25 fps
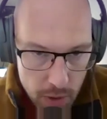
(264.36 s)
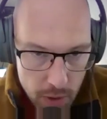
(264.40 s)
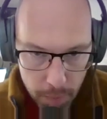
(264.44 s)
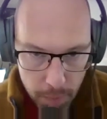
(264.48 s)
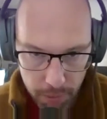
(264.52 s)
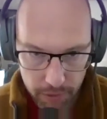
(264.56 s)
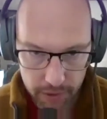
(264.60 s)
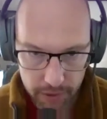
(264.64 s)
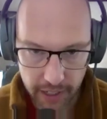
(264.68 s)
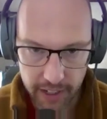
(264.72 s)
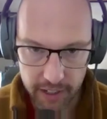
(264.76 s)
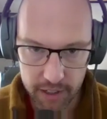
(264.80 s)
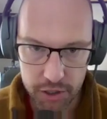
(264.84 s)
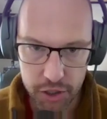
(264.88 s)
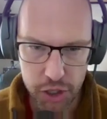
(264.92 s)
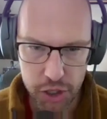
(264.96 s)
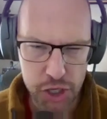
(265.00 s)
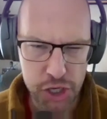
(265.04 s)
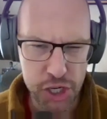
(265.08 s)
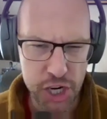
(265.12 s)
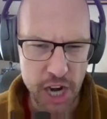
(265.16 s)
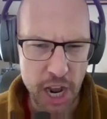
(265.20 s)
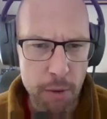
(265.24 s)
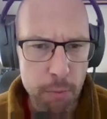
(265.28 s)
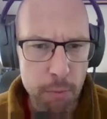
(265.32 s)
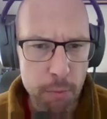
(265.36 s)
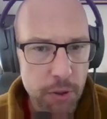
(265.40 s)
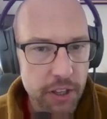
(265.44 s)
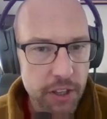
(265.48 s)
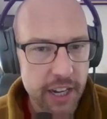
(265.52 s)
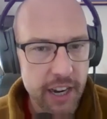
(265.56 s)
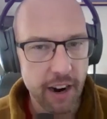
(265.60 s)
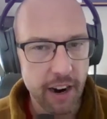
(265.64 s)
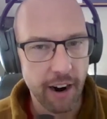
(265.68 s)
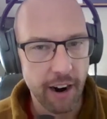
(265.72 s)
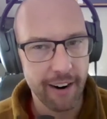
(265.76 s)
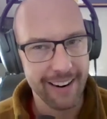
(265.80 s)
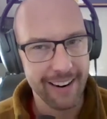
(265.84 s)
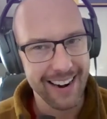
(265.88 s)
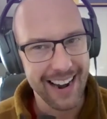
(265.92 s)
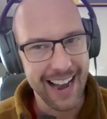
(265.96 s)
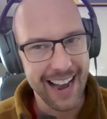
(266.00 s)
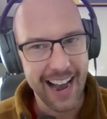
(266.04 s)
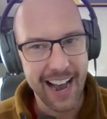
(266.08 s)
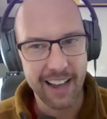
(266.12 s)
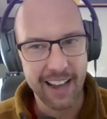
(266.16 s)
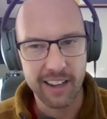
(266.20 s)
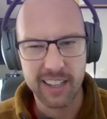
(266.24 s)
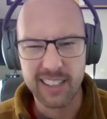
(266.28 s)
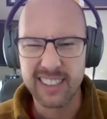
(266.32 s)
players generally
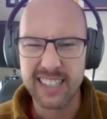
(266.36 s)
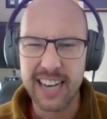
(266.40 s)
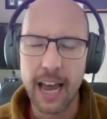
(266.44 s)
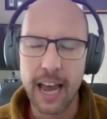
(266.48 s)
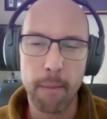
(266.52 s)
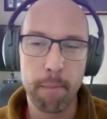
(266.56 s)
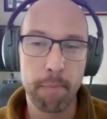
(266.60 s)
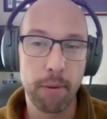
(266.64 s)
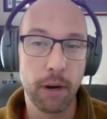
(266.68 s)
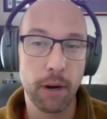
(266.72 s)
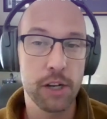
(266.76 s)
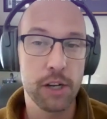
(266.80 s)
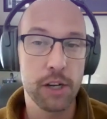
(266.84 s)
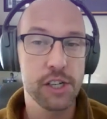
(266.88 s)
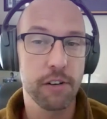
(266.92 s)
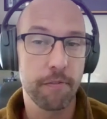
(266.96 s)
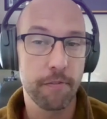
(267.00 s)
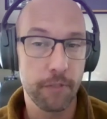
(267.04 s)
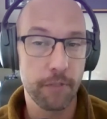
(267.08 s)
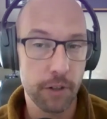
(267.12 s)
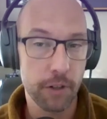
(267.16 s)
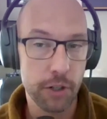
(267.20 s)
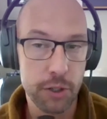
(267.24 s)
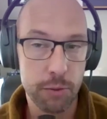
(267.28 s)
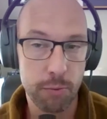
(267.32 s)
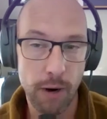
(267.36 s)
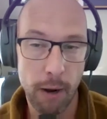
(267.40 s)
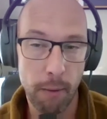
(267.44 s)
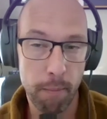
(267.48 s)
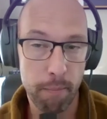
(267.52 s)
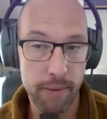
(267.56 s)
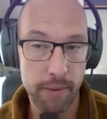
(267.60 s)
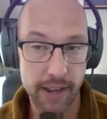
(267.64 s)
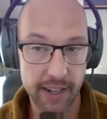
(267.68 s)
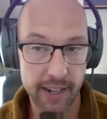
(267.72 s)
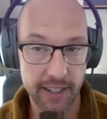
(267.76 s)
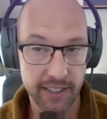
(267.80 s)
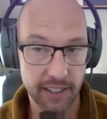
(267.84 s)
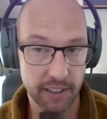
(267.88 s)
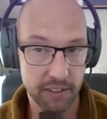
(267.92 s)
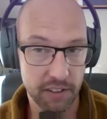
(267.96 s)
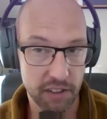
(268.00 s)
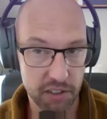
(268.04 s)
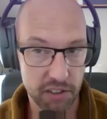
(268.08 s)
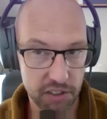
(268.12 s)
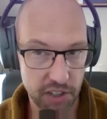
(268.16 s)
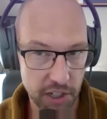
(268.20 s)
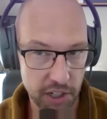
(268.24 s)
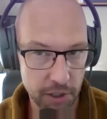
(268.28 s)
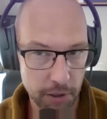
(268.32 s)
it's not a bunch of first round picks at the
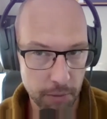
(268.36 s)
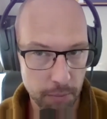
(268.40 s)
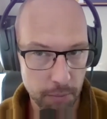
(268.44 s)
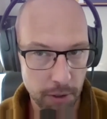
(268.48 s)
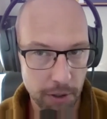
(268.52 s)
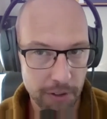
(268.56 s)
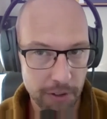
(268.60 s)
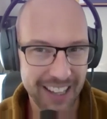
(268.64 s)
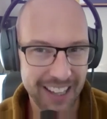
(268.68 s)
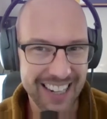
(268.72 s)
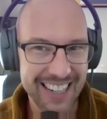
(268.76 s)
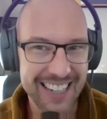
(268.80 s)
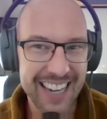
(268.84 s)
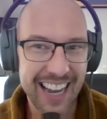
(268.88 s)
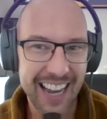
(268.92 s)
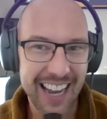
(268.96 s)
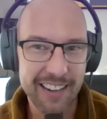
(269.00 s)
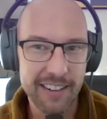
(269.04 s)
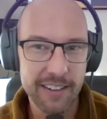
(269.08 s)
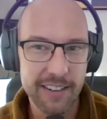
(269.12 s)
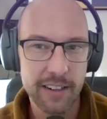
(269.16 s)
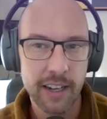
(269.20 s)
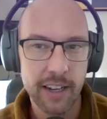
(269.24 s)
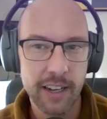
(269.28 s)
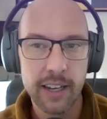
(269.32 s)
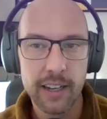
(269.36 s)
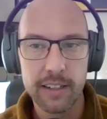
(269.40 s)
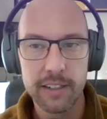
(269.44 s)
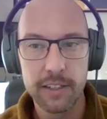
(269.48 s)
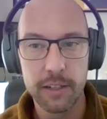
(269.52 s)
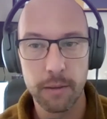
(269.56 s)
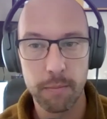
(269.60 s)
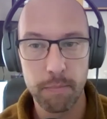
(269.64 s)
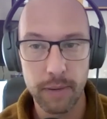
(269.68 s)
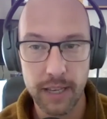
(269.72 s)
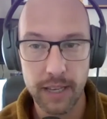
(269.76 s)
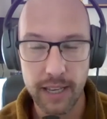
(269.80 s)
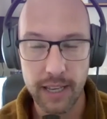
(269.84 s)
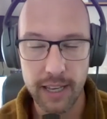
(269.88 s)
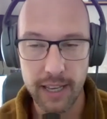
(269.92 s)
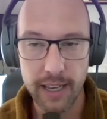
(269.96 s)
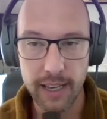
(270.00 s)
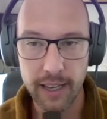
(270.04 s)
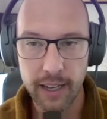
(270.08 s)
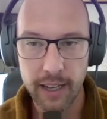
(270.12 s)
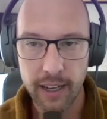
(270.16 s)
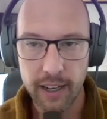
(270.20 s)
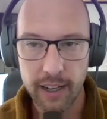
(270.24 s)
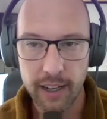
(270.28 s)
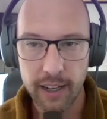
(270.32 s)
Senior Bowl. They tend to
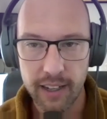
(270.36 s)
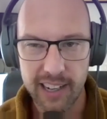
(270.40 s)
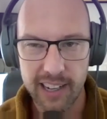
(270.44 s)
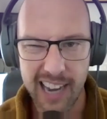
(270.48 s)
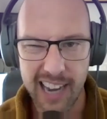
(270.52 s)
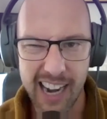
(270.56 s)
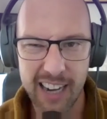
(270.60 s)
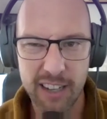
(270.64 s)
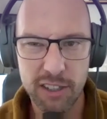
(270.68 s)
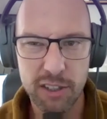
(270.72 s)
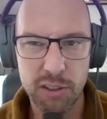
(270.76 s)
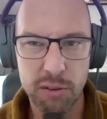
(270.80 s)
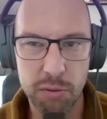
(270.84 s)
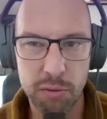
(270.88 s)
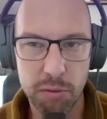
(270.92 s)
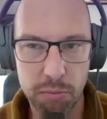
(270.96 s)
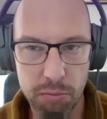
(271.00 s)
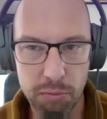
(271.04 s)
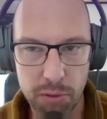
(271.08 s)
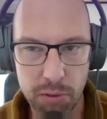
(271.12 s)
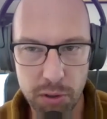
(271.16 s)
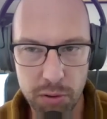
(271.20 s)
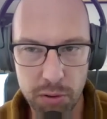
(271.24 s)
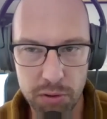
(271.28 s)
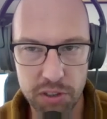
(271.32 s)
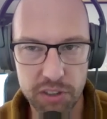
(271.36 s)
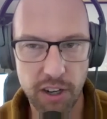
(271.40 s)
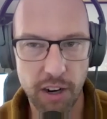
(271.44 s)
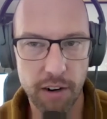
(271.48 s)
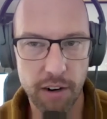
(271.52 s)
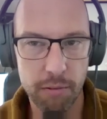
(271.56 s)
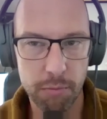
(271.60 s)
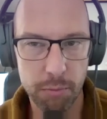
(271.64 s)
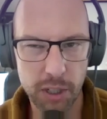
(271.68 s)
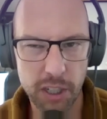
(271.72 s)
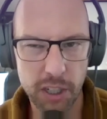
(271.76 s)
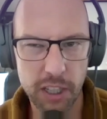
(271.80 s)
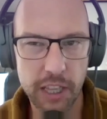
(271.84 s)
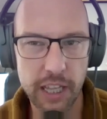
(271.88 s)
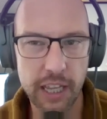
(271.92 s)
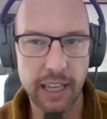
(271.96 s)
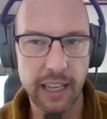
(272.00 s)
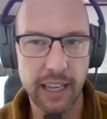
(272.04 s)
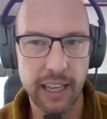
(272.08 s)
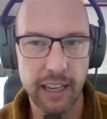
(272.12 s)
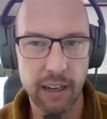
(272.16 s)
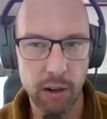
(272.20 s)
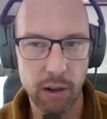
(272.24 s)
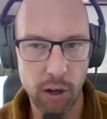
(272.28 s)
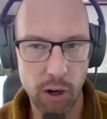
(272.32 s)
be guys who start really
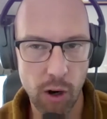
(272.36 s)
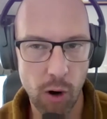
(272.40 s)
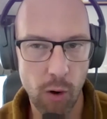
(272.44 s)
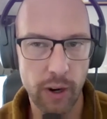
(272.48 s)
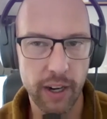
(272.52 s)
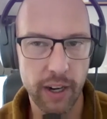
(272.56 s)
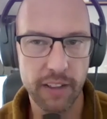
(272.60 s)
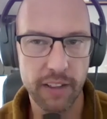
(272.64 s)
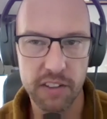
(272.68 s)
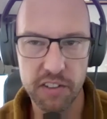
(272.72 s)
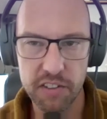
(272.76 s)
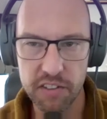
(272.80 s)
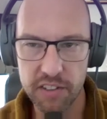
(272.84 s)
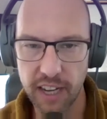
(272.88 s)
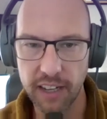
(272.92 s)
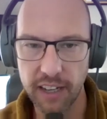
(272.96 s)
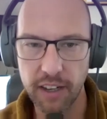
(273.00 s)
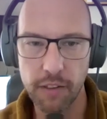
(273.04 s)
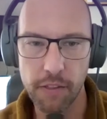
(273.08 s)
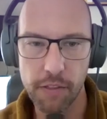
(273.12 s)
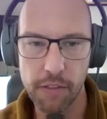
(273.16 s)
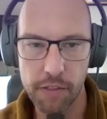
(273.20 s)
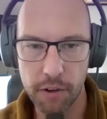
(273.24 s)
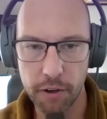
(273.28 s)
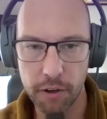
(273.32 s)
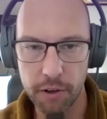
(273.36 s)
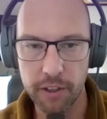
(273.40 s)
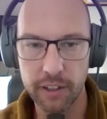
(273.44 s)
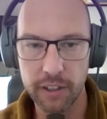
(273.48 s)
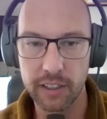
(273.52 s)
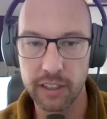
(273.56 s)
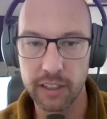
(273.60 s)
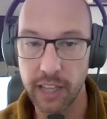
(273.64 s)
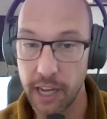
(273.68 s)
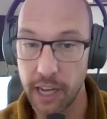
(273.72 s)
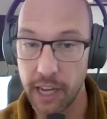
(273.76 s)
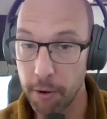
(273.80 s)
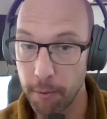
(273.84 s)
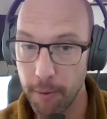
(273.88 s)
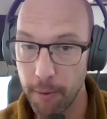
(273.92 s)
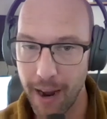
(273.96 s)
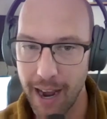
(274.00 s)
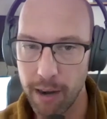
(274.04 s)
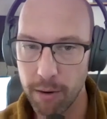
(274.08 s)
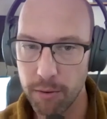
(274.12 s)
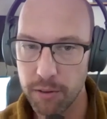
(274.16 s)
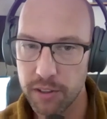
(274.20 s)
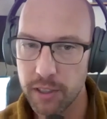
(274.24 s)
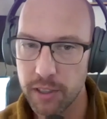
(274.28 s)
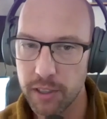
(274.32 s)
get going in the second, third, and later
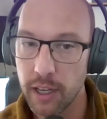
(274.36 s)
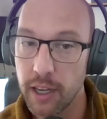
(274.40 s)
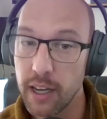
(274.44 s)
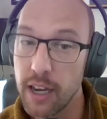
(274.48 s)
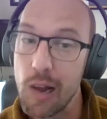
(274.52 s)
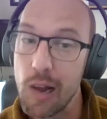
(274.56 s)
rounds.